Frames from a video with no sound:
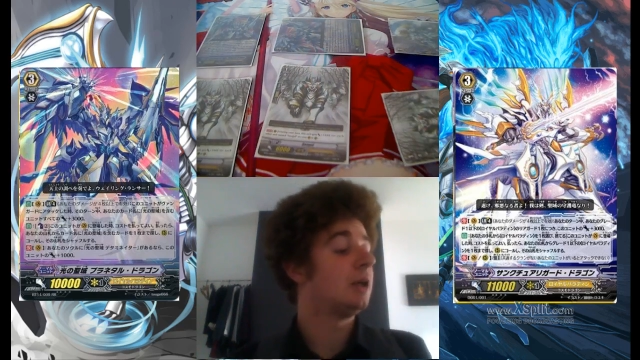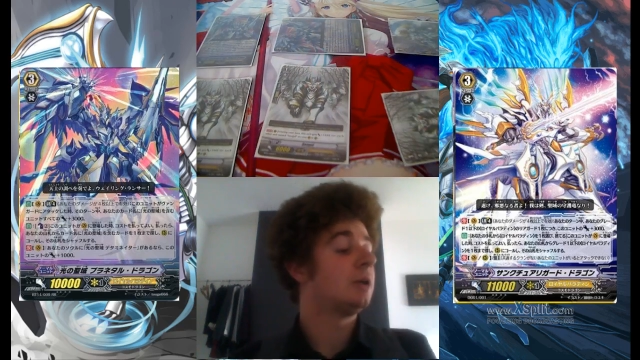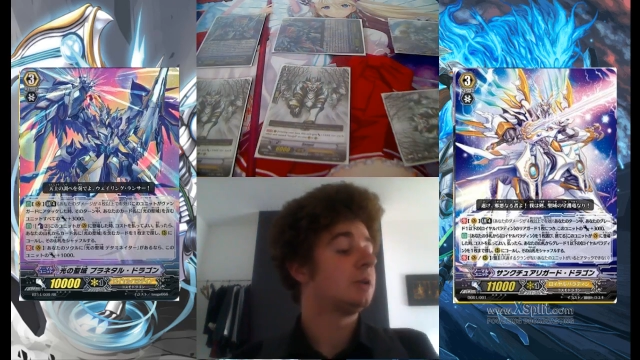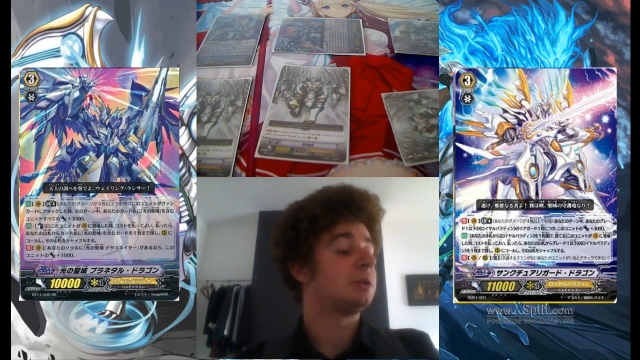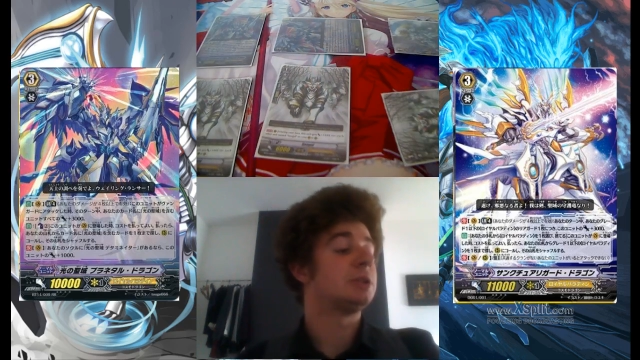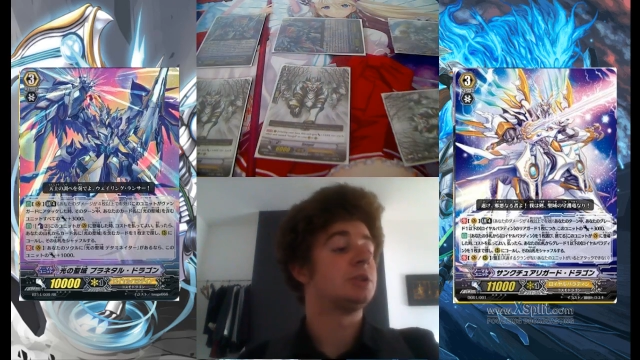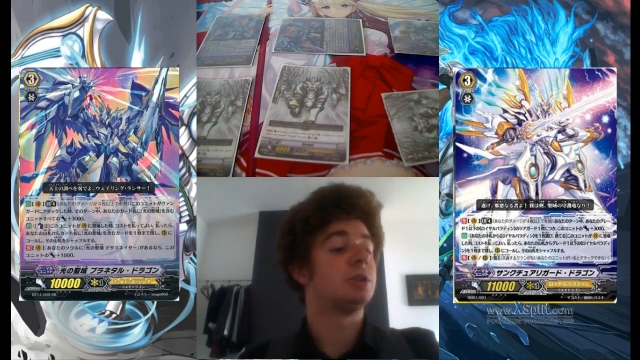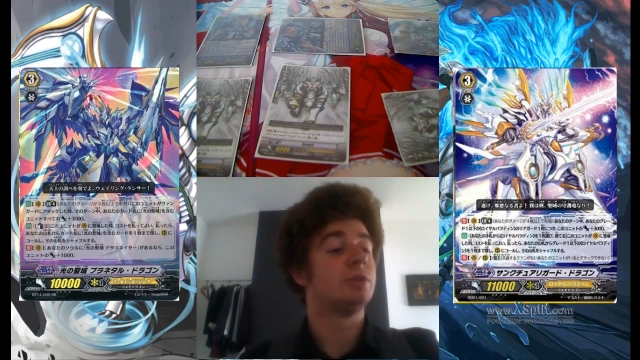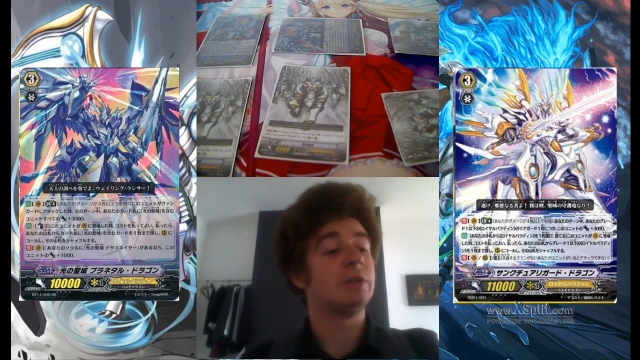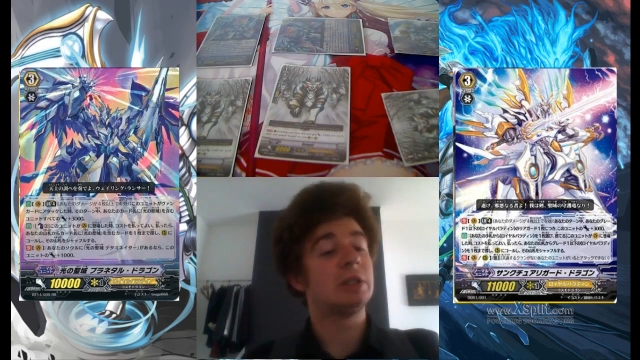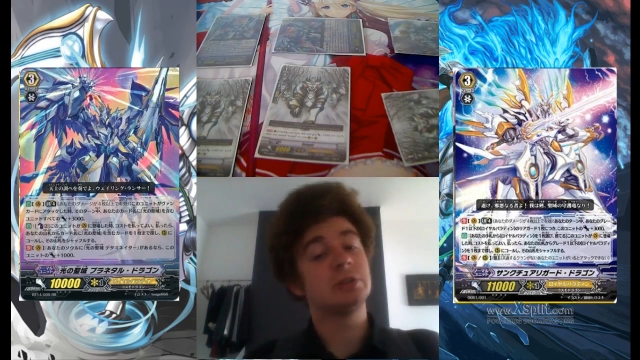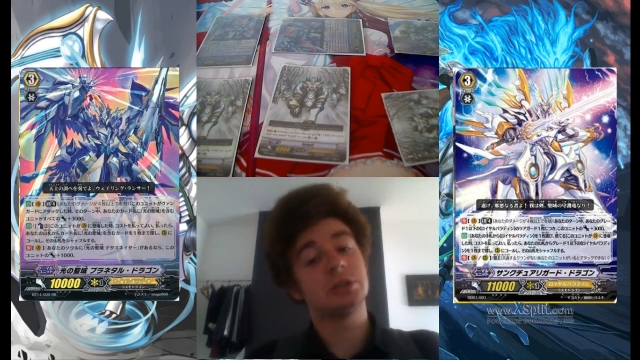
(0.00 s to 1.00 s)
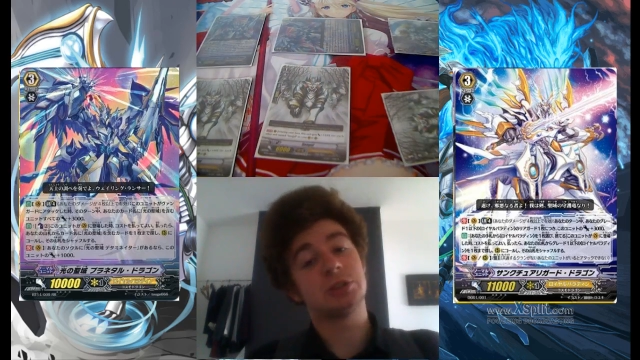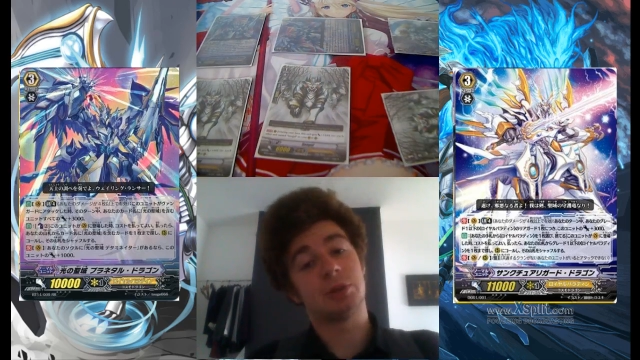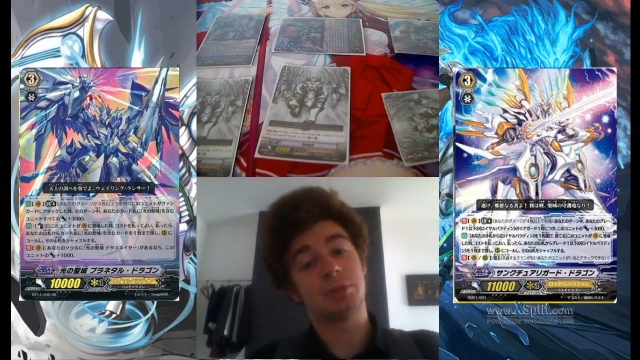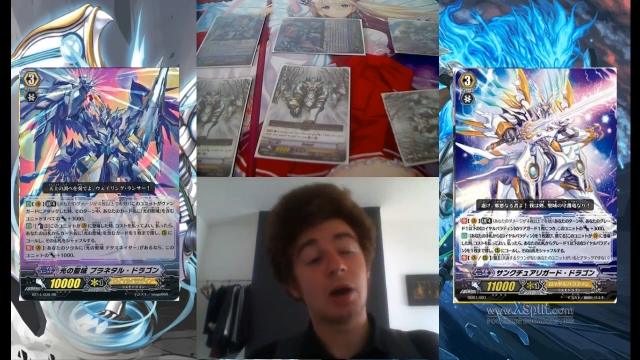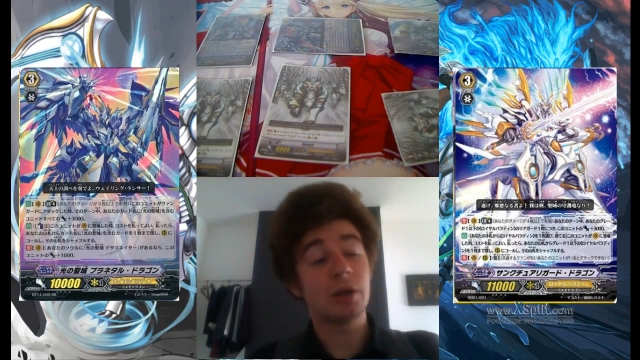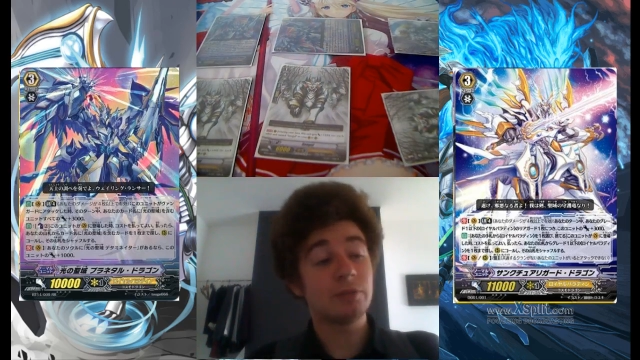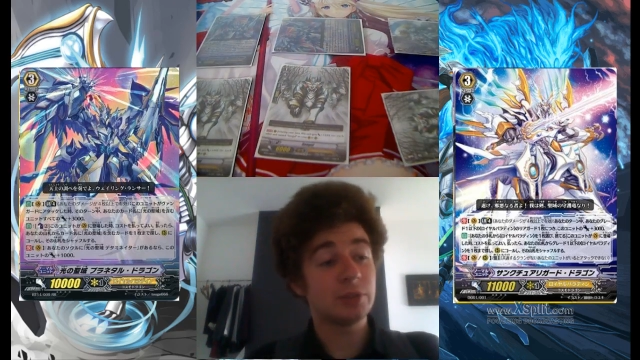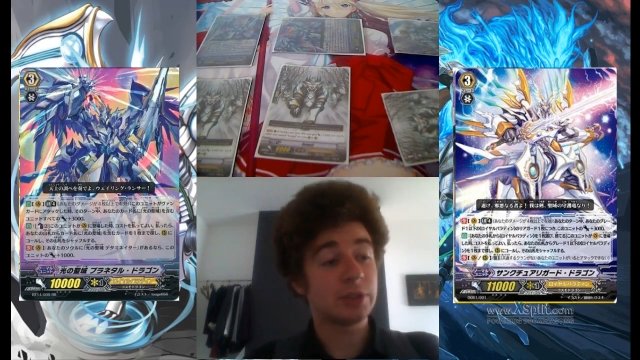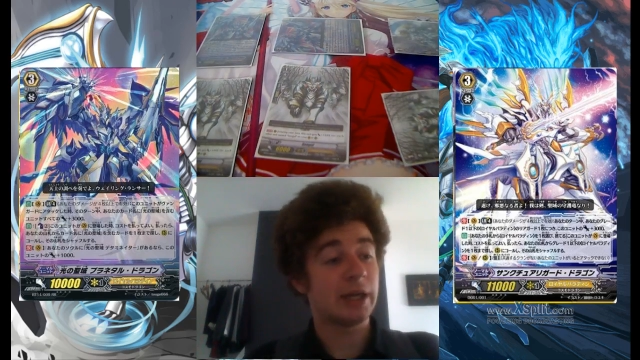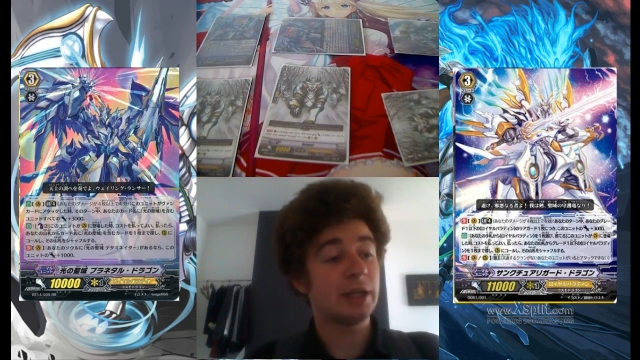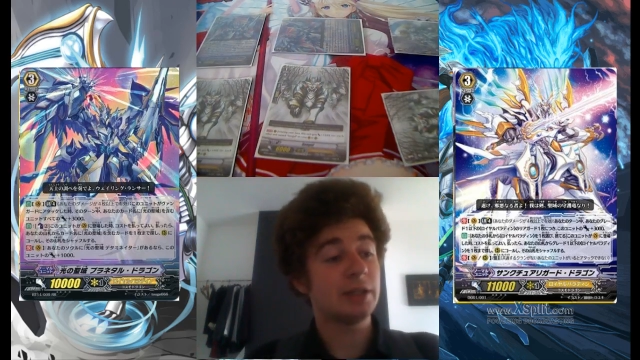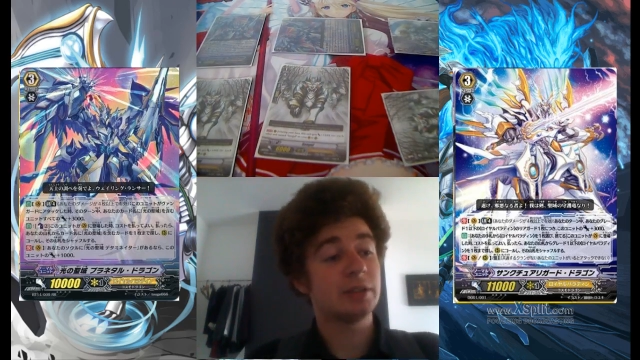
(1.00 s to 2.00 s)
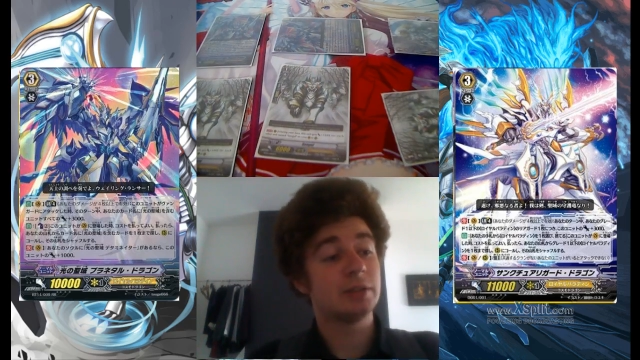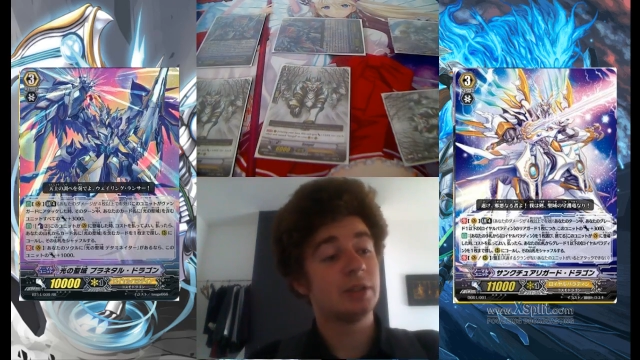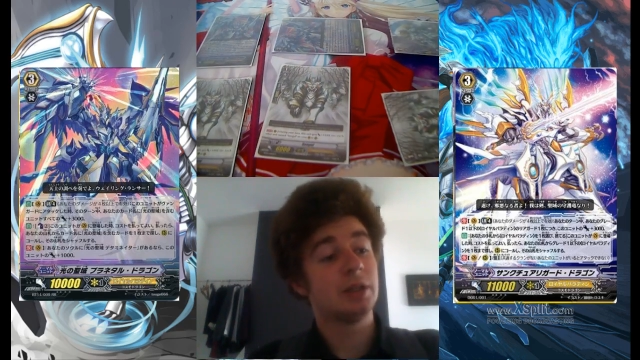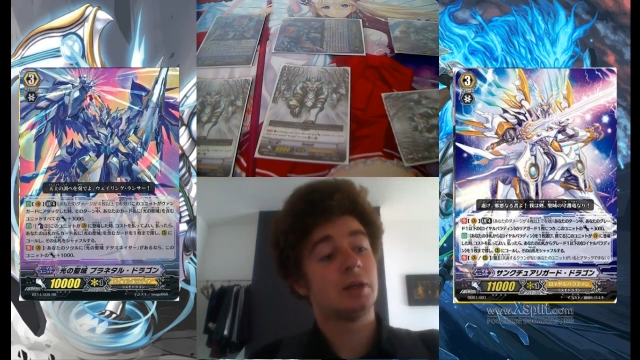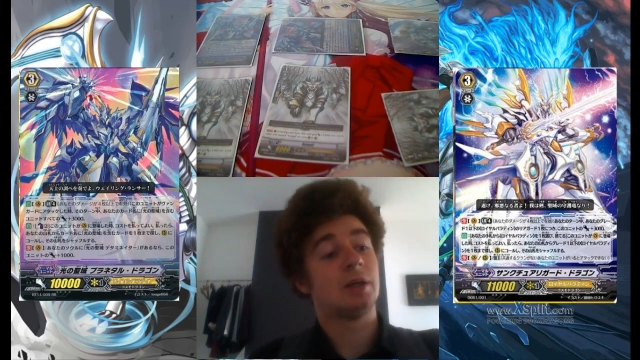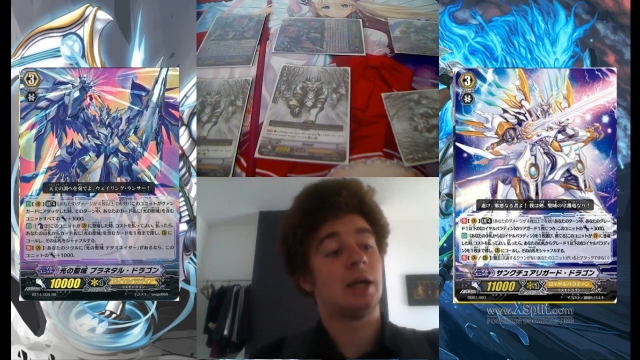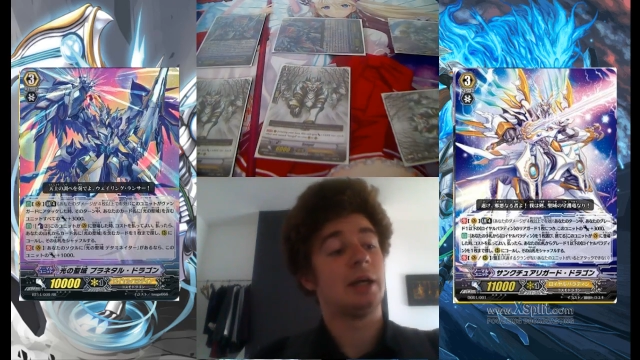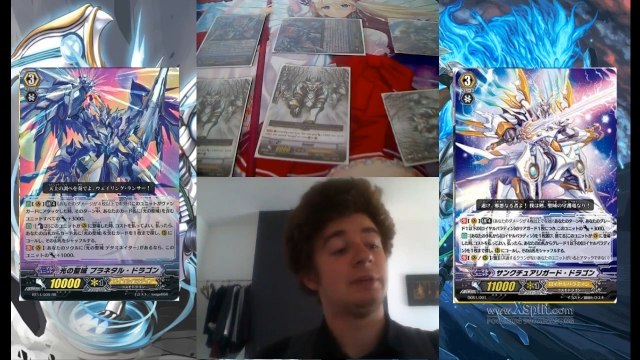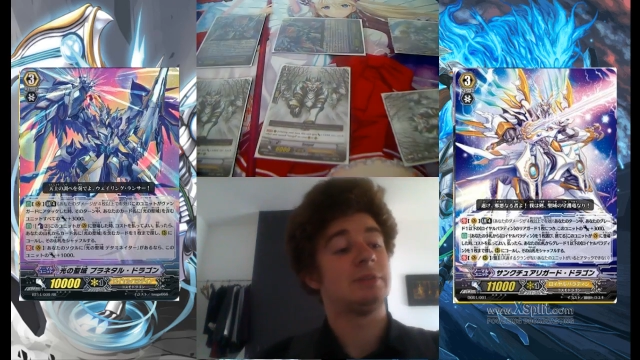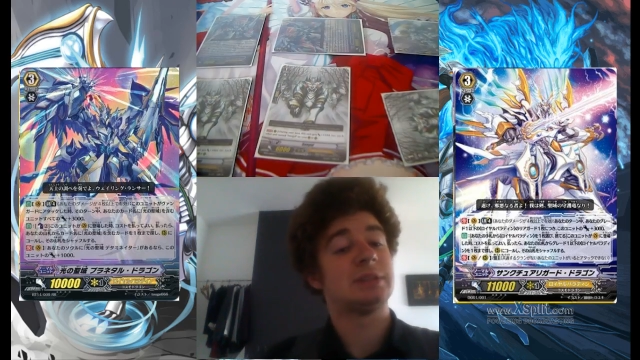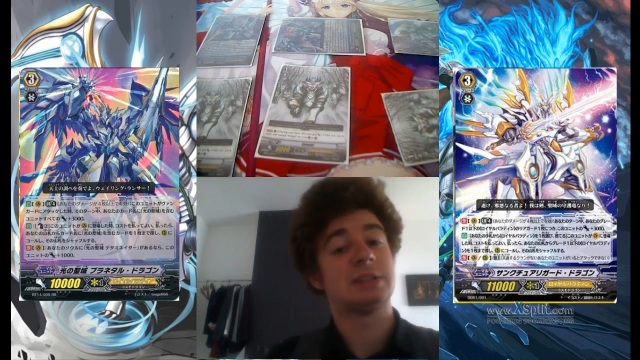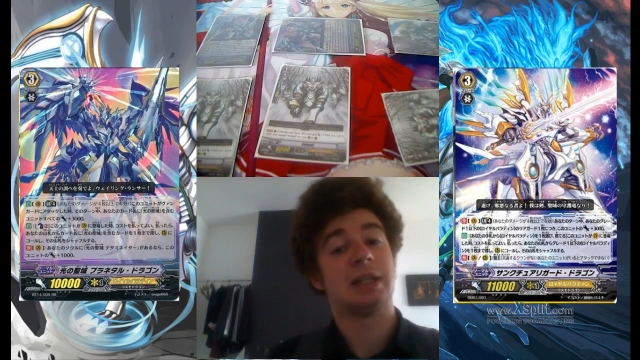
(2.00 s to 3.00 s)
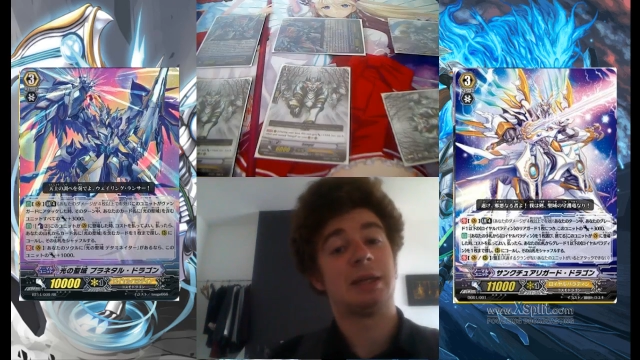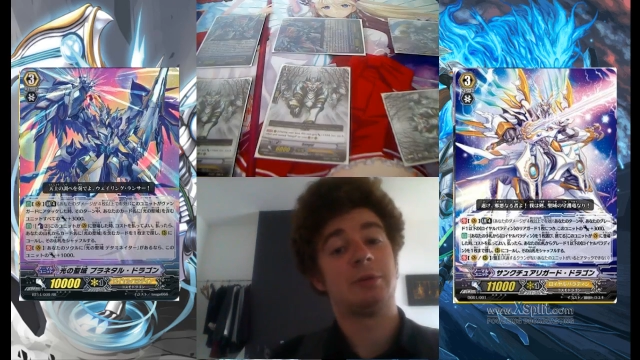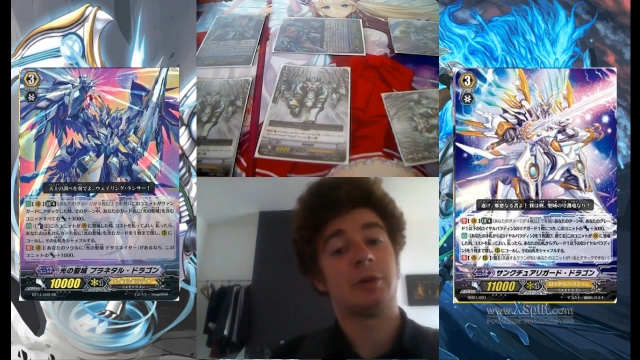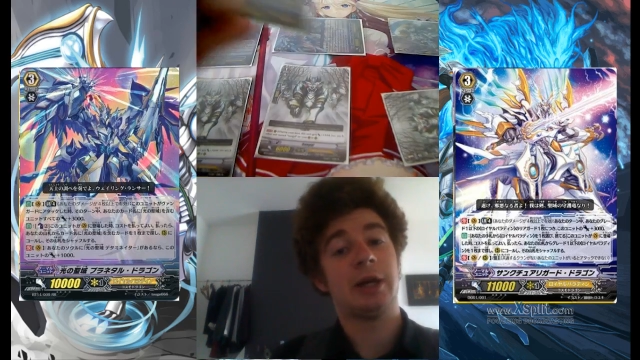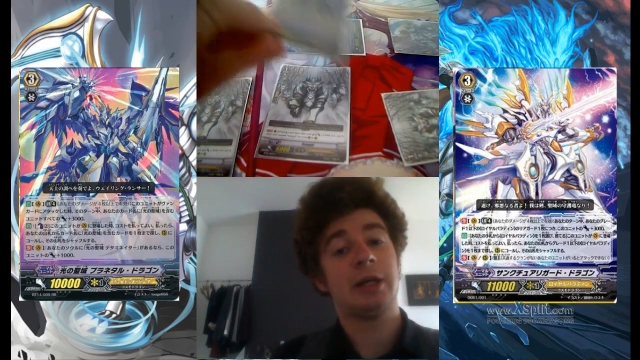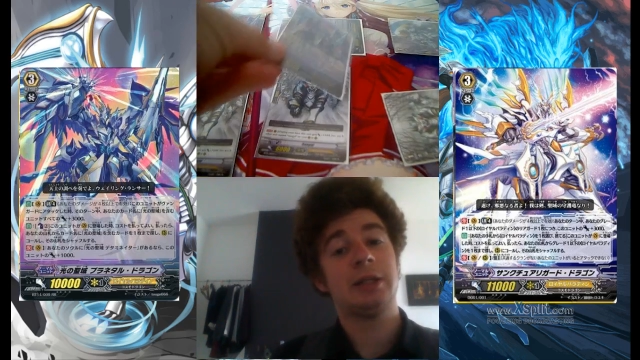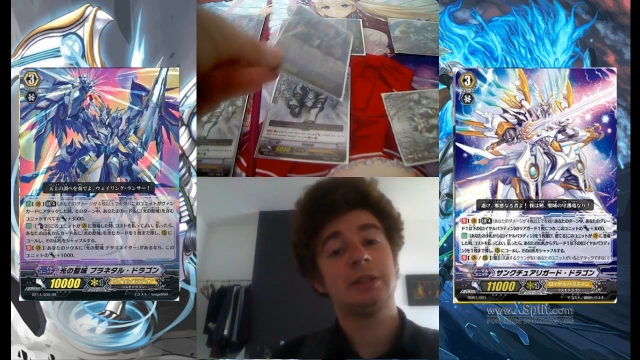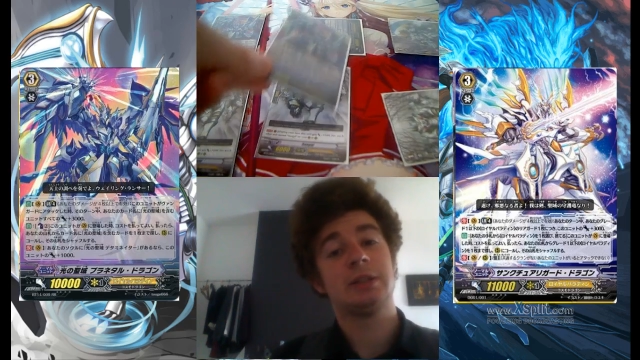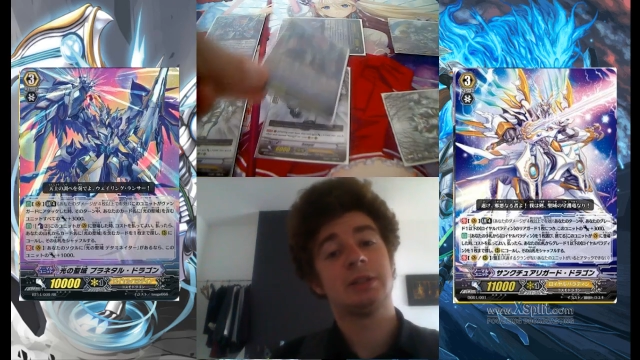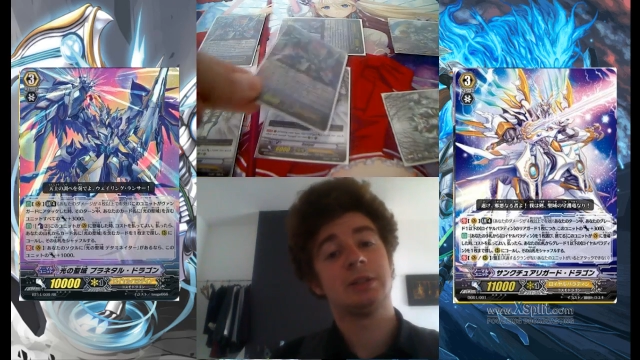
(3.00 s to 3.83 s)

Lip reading: which means you reveal the top card of your deck, and if it's the same grade,